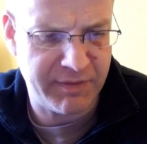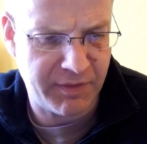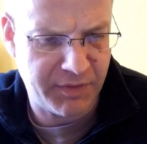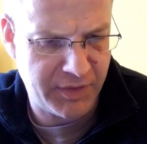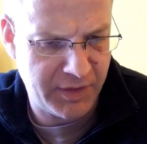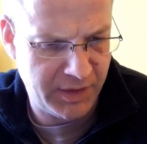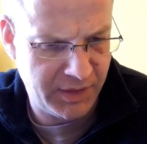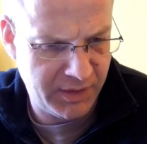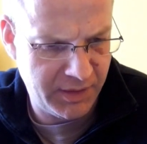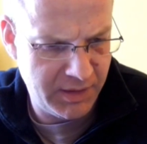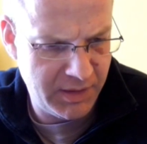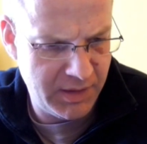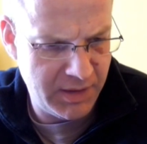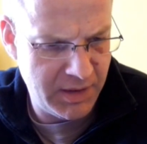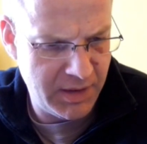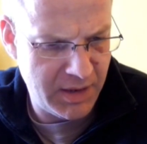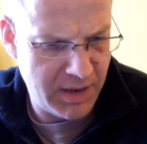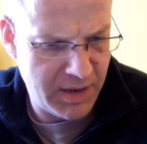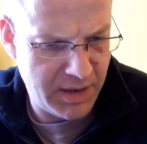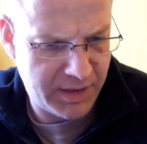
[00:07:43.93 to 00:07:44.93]
I think,
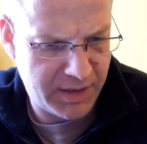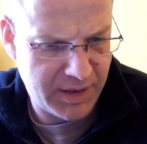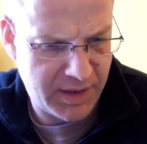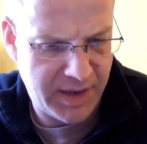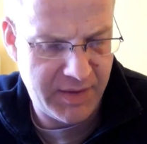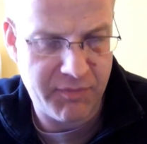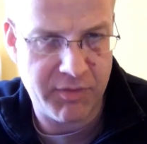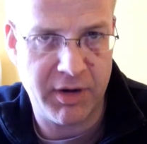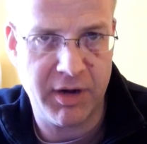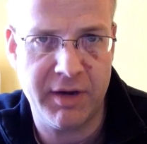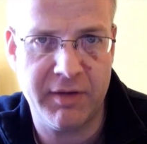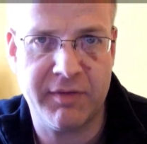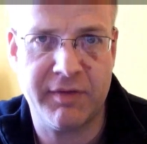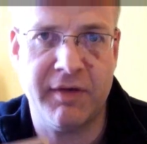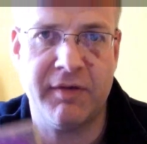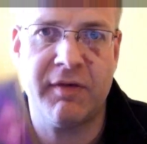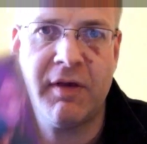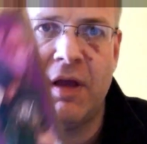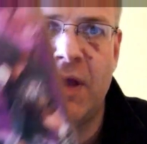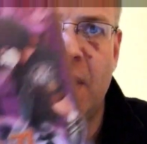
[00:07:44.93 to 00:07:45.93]
cave releases.